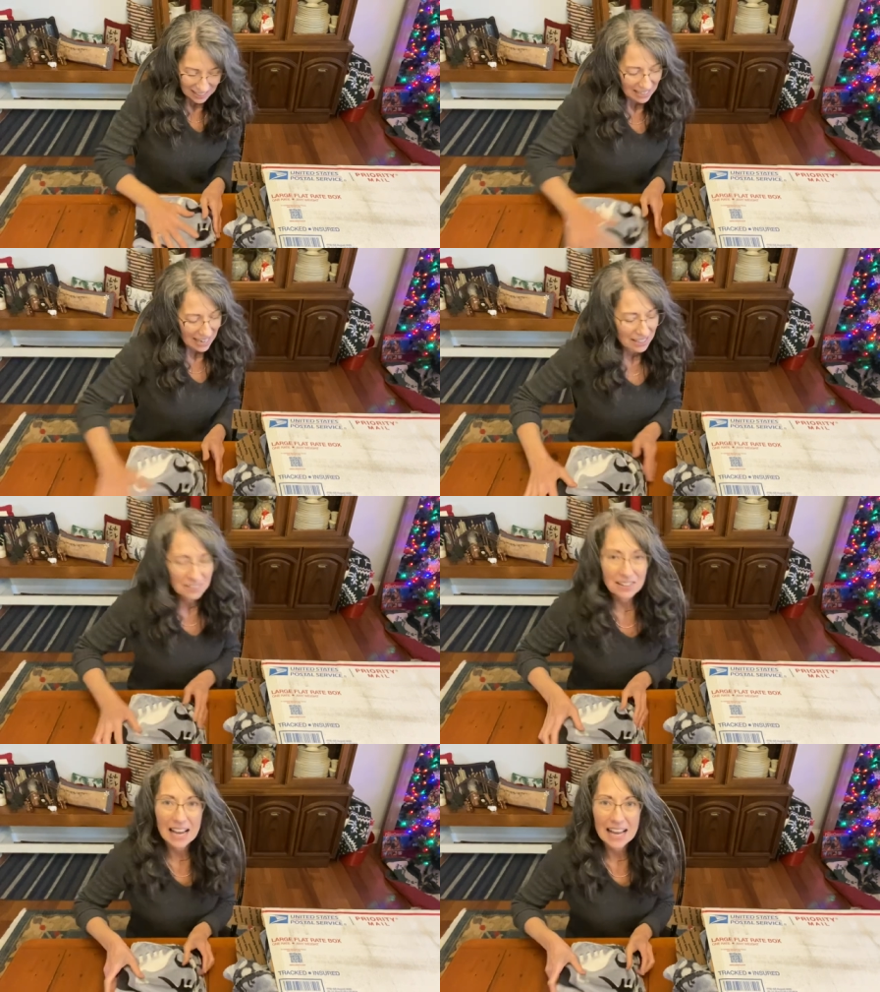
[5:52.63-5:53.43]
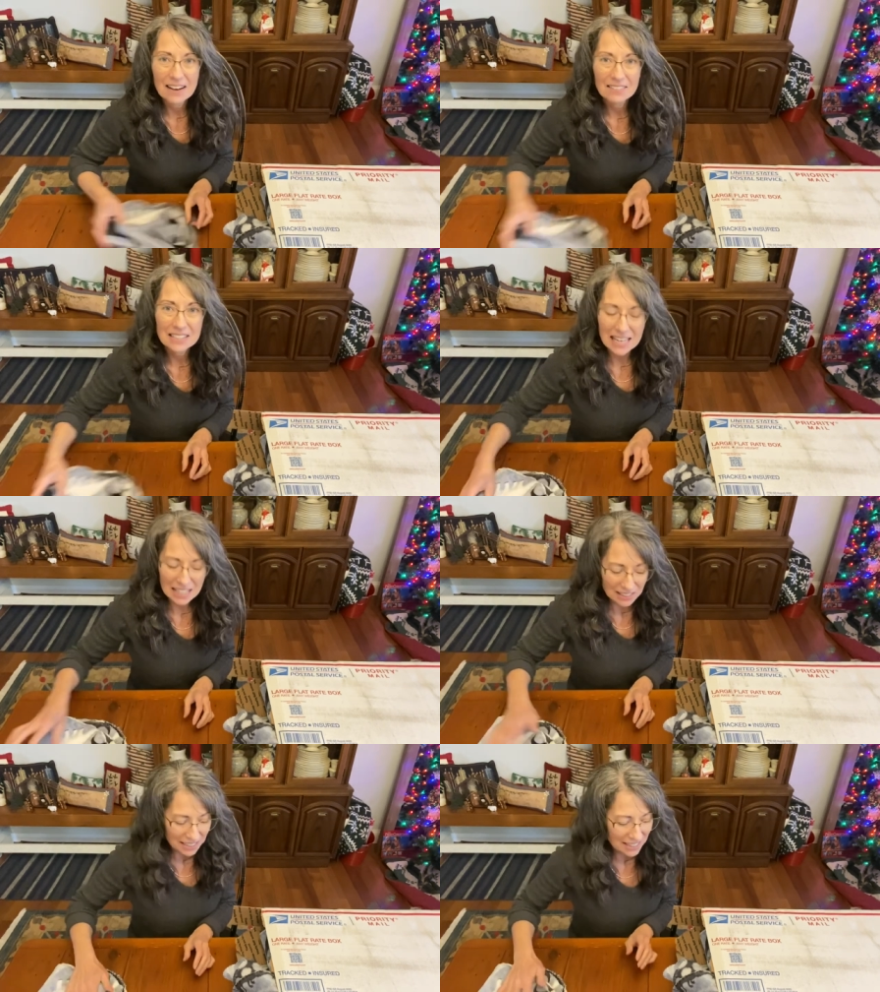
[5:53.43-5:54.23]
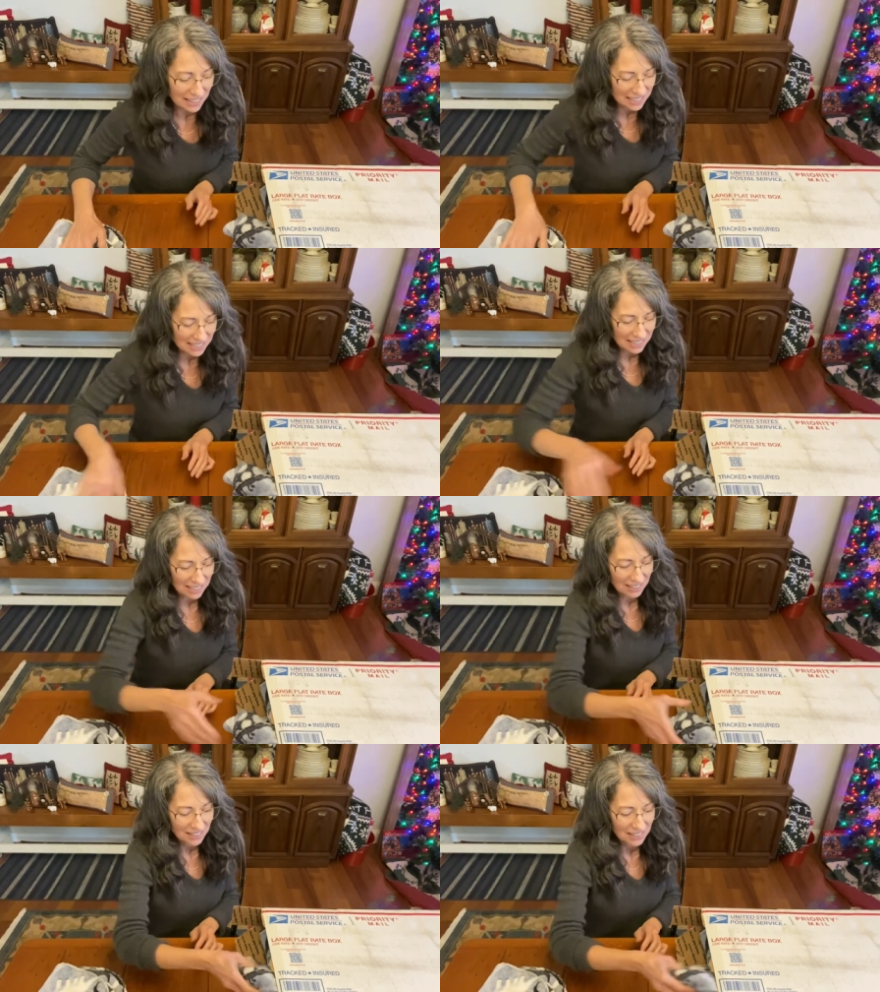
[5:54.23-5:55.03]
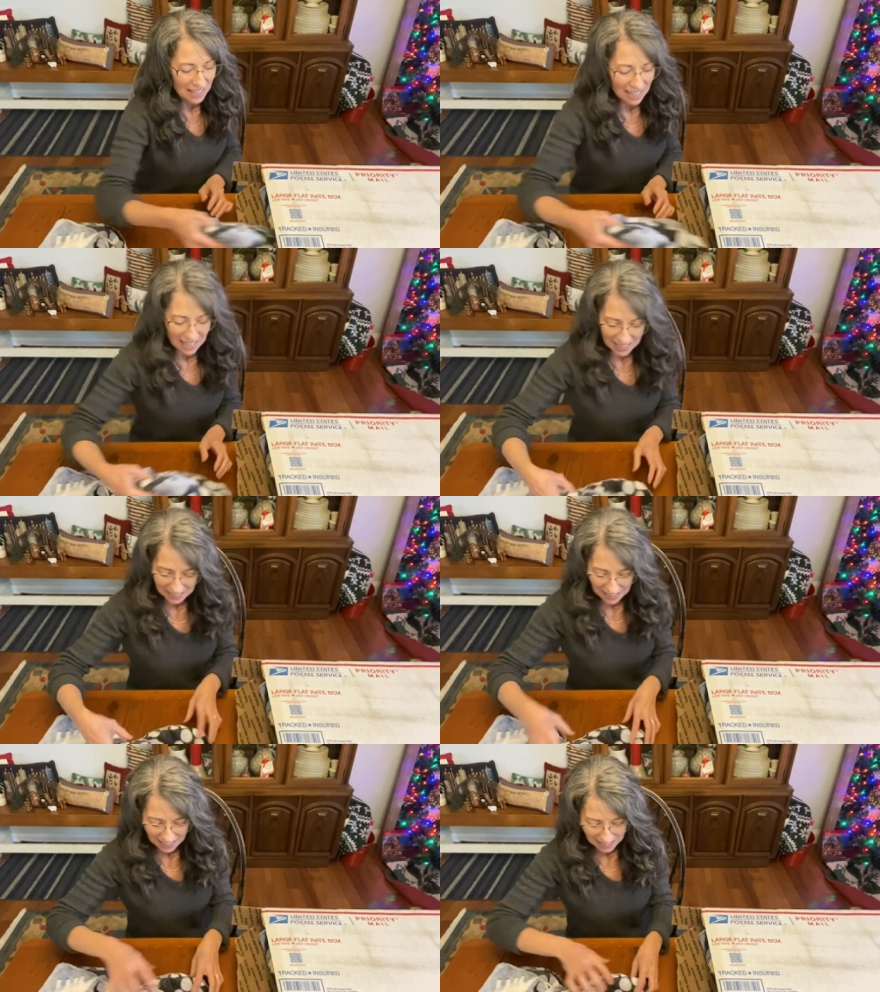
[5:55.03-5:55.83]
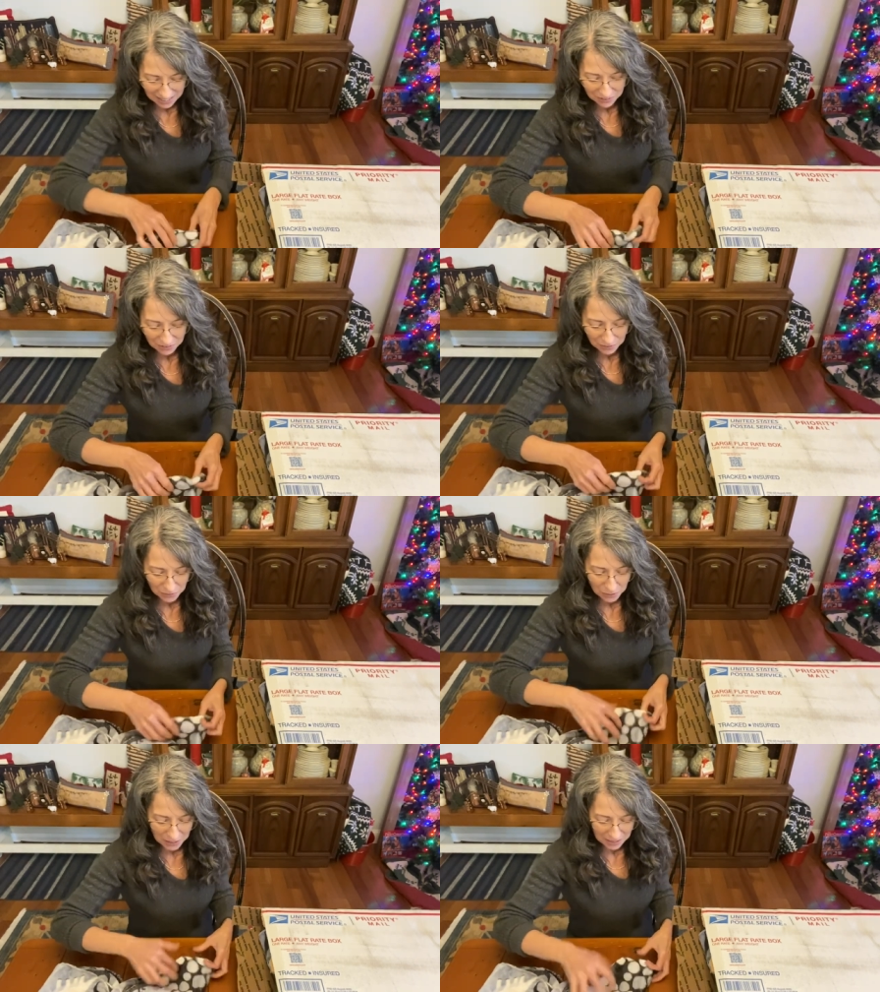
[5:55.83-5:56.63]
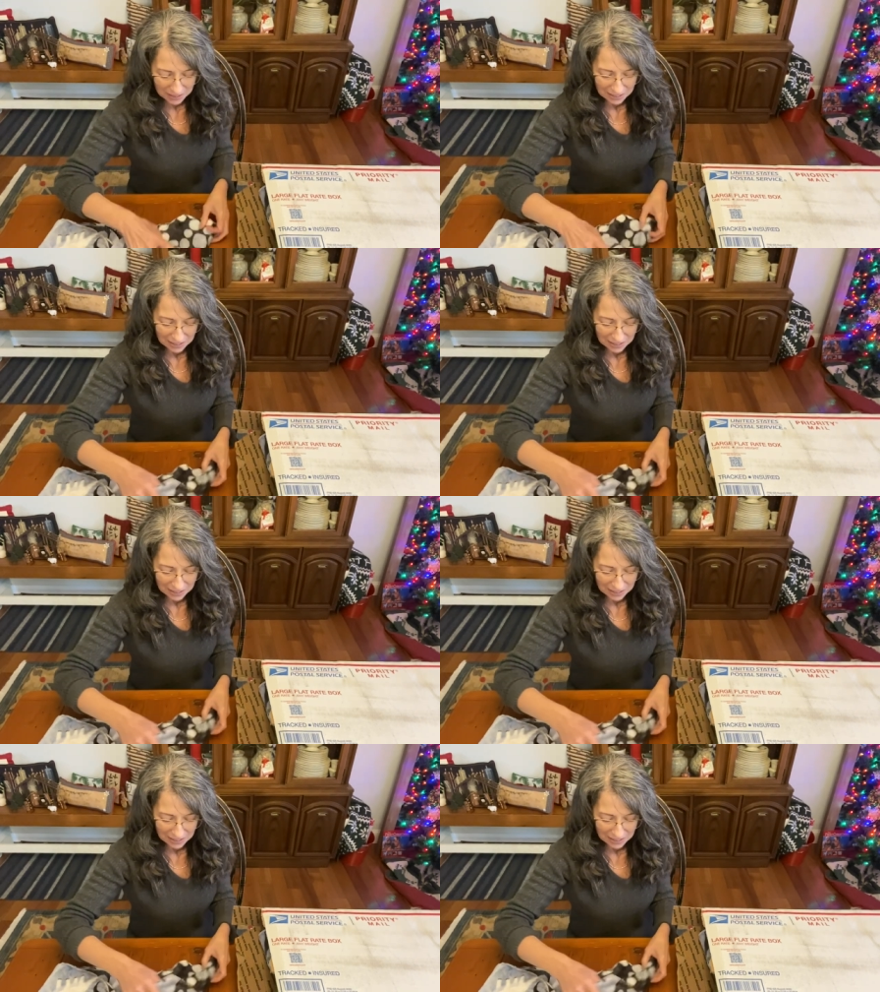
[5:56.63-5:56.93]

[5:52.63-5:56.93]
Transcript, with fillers: I don't, I haven't, I looked this year online for